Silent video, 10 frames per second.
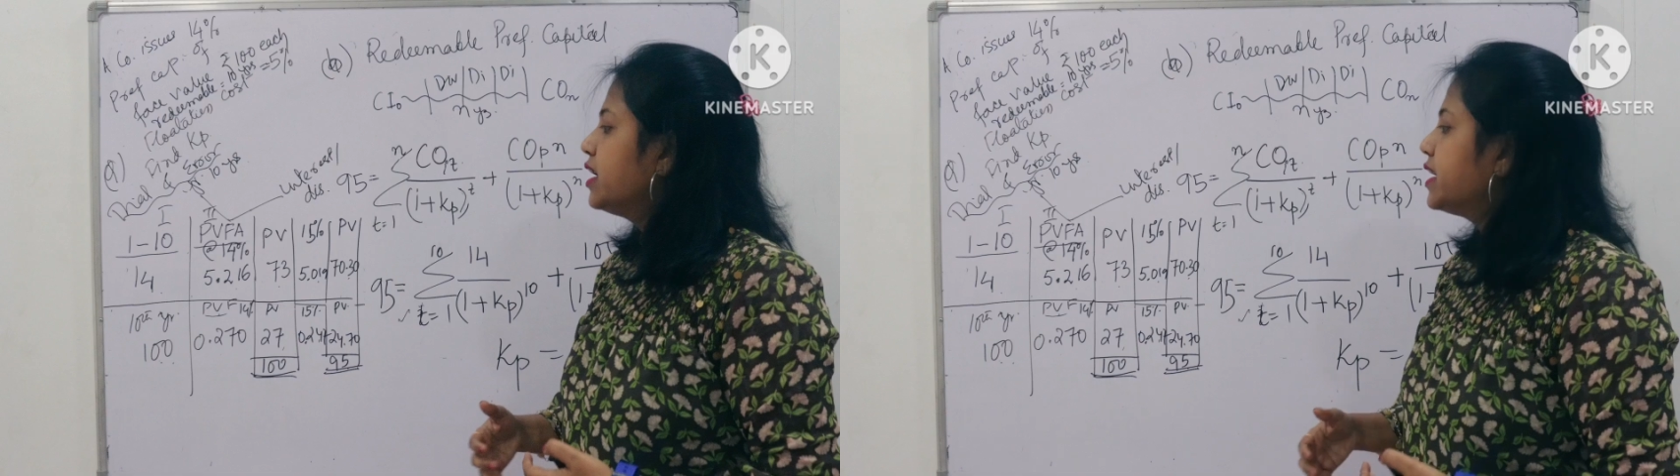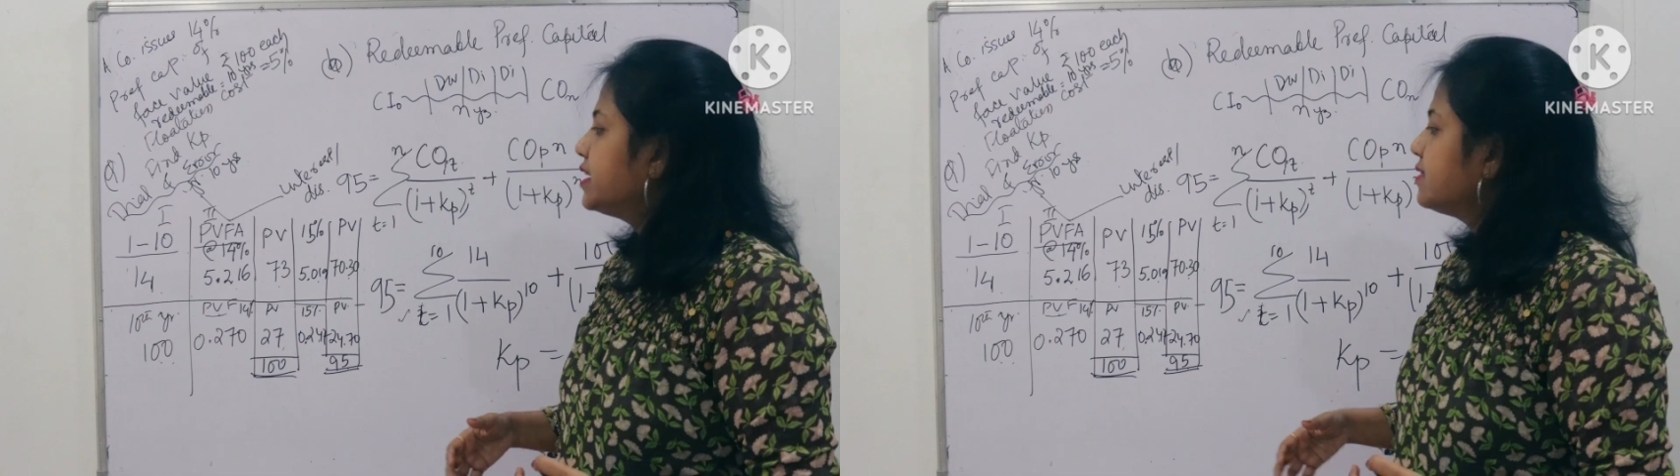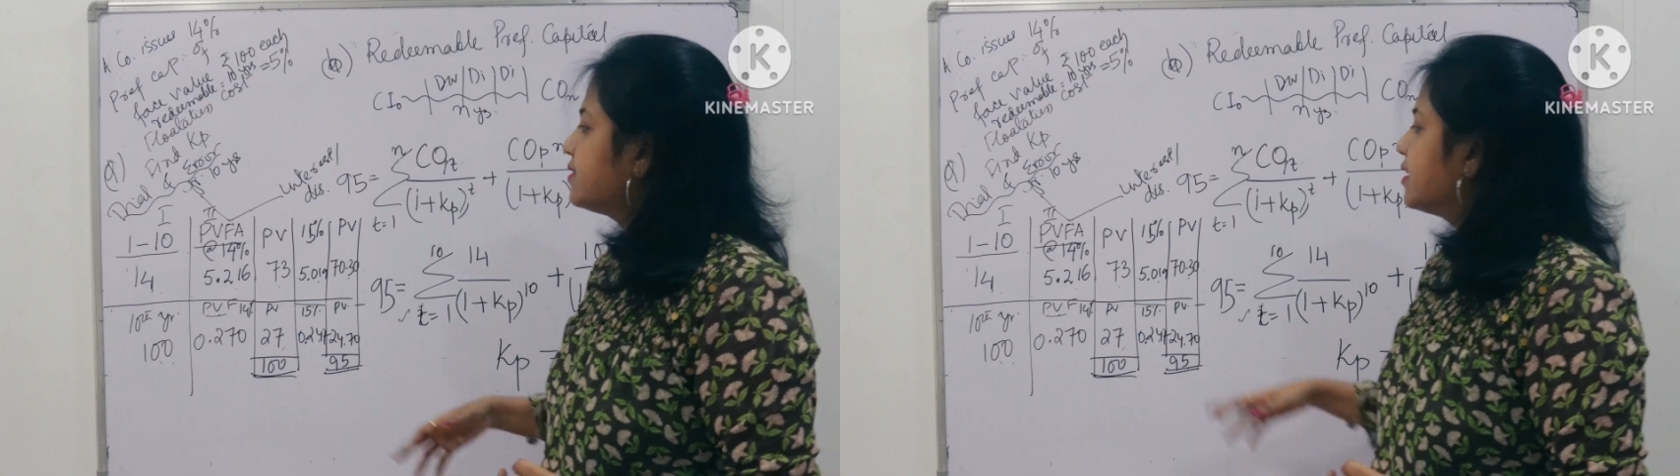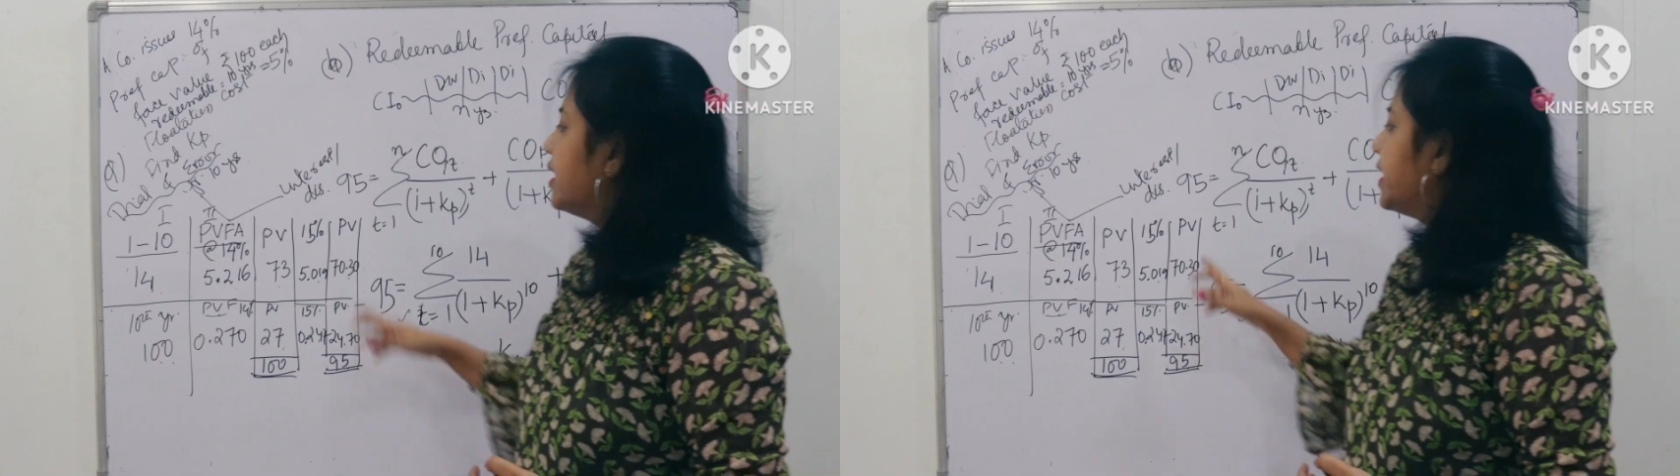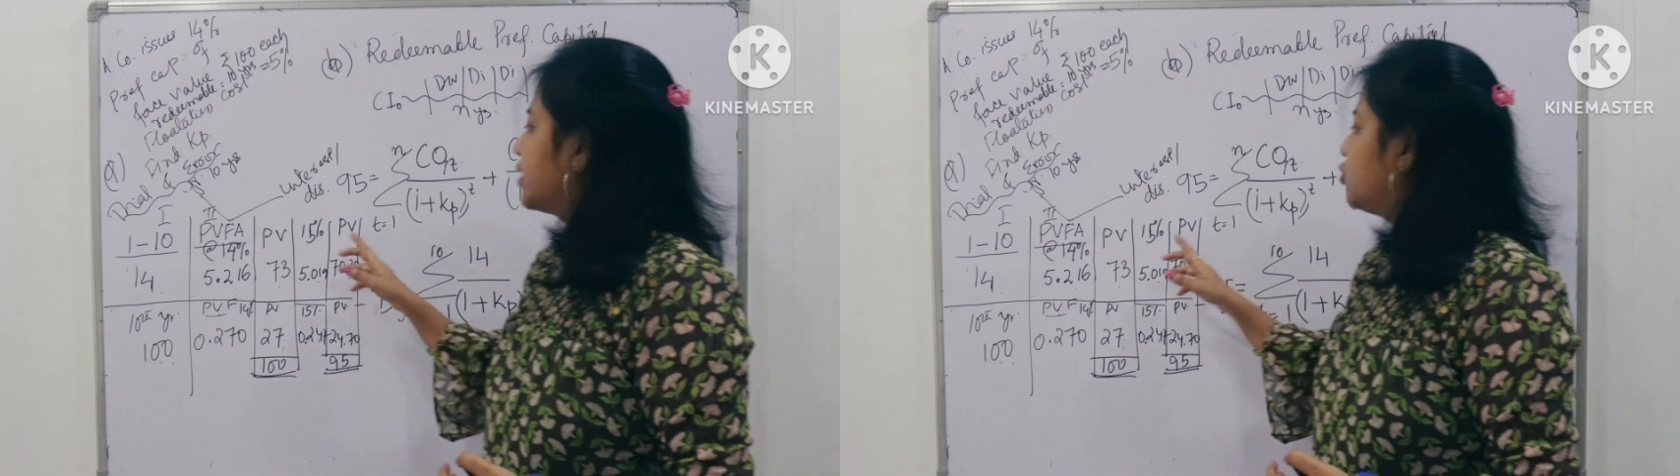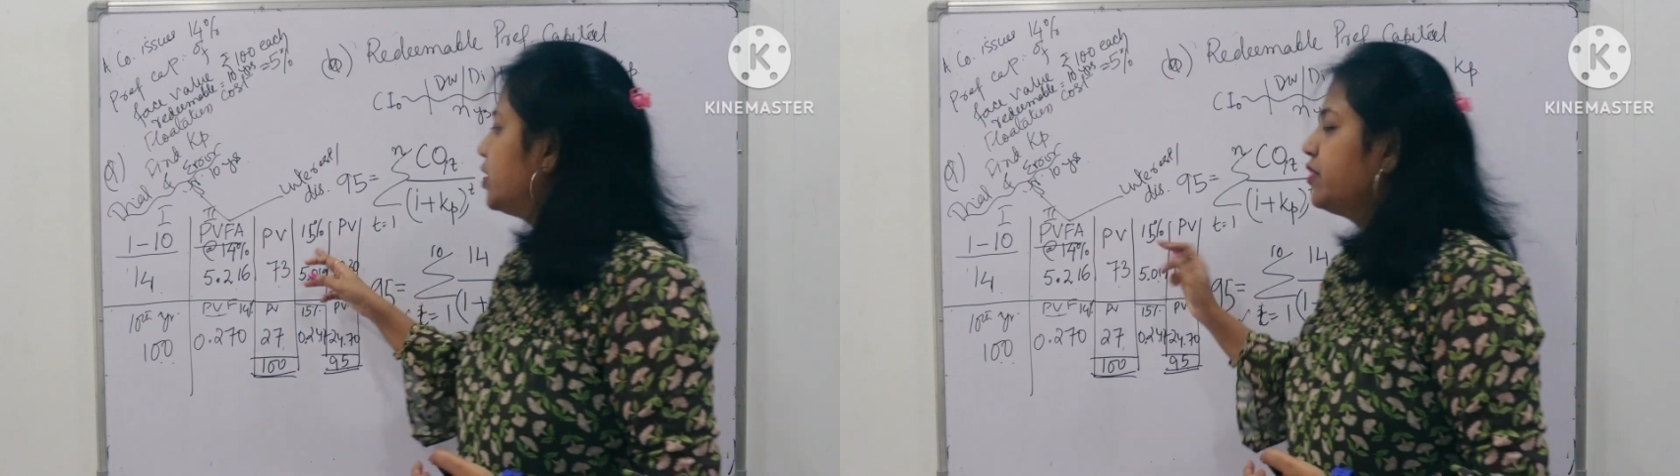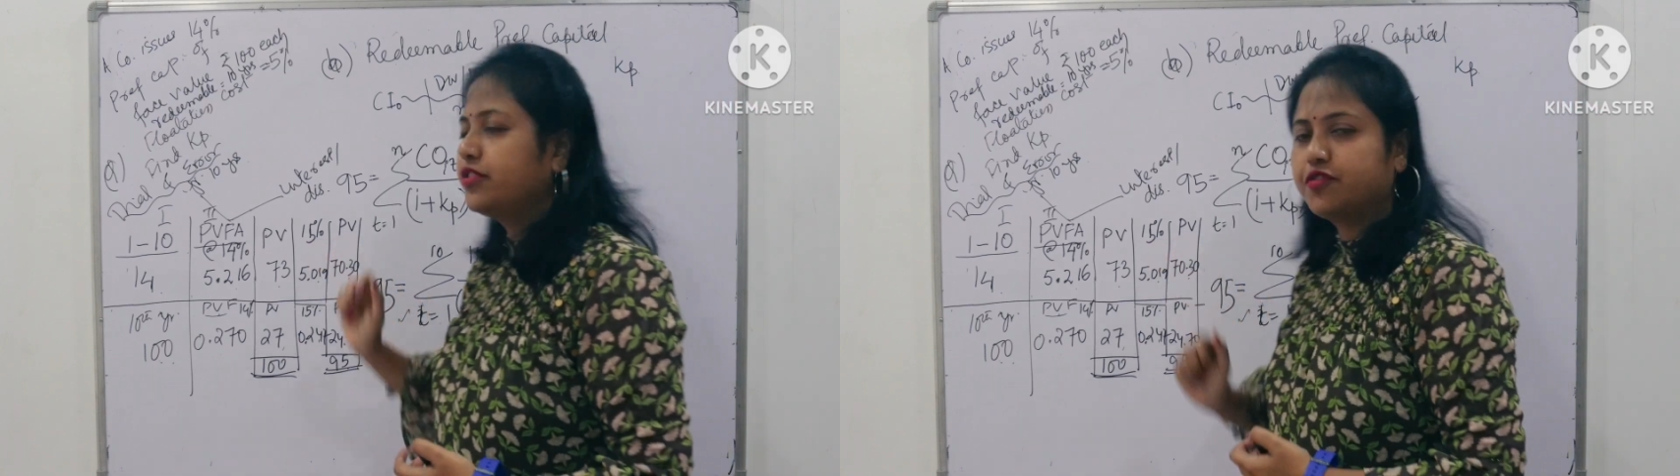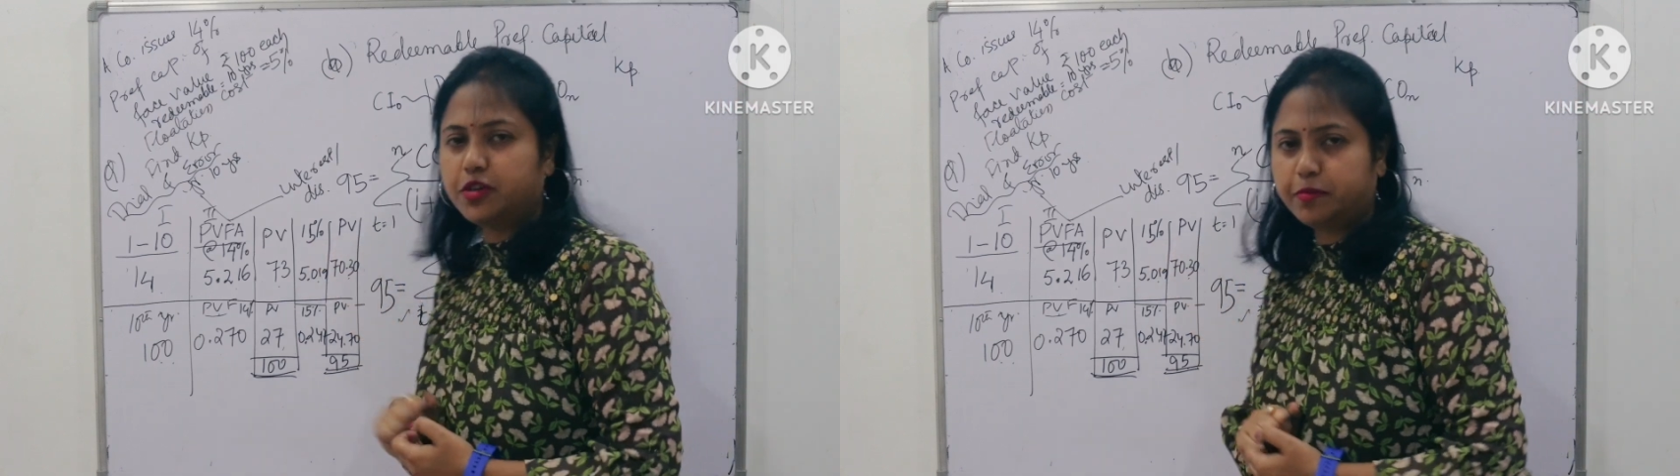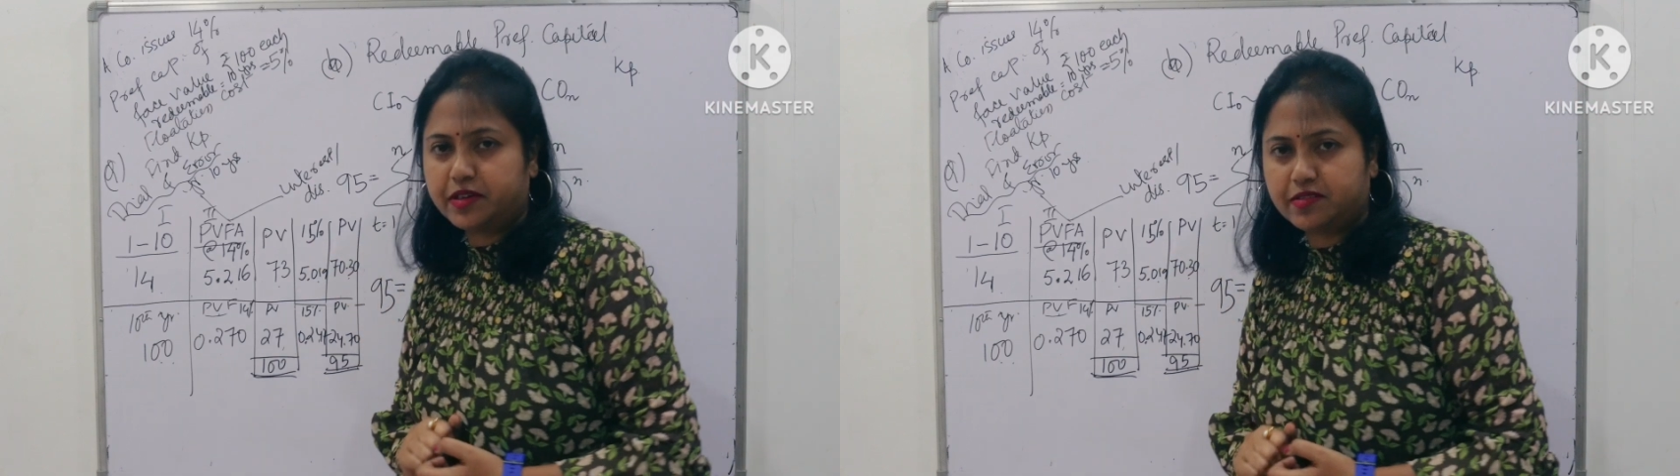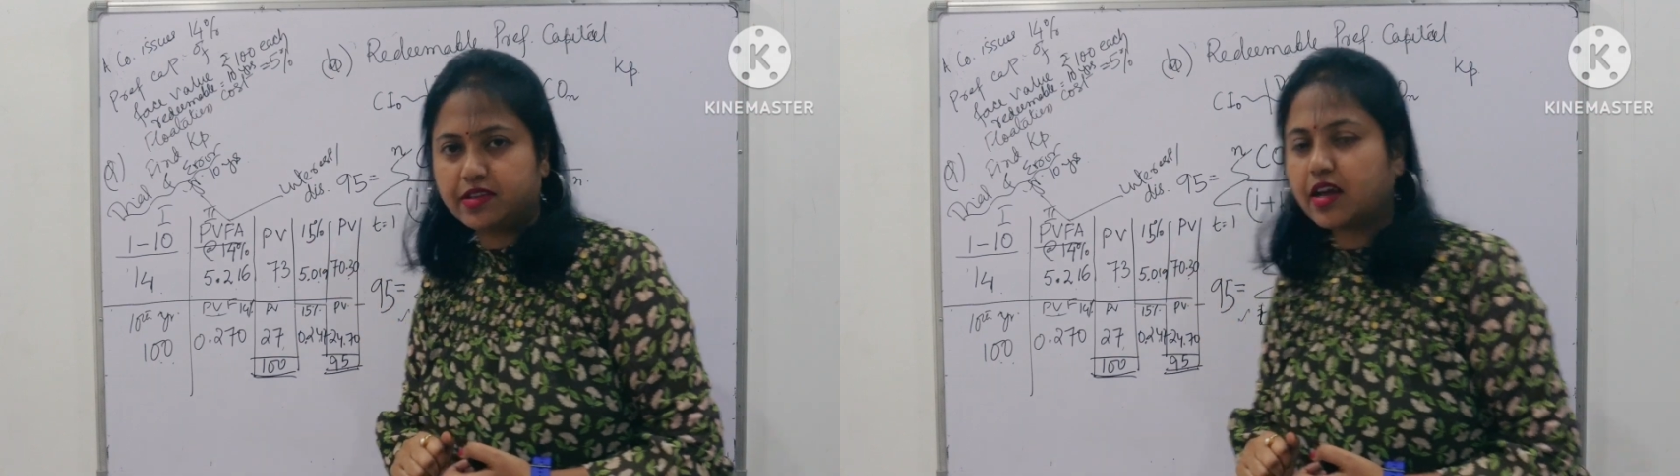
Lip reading: is actually 15%.